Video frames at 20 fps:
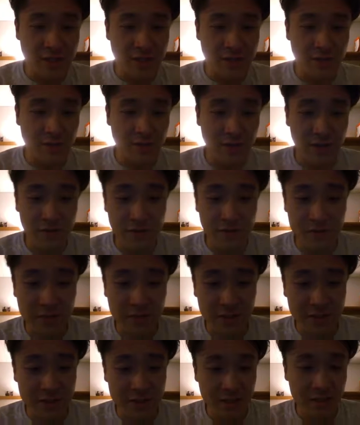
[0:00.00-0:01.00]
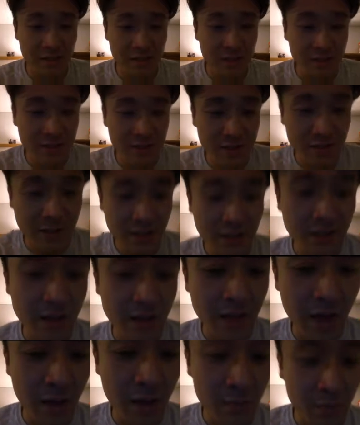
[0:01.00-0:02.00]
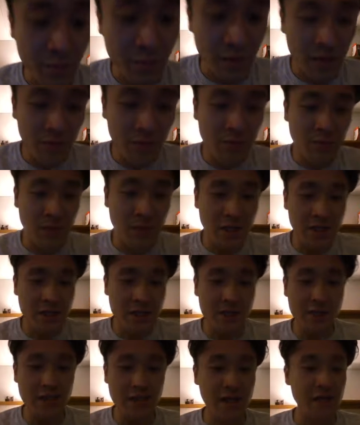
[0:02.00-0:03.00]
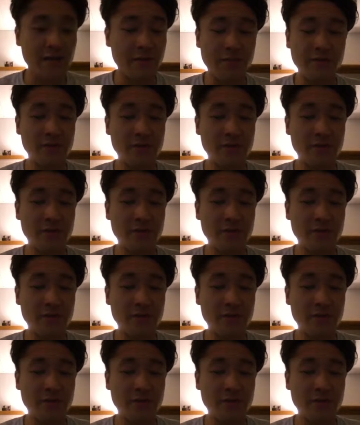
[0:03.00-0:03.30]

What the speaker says: whatever, Muslims, MP who meets, yeah, a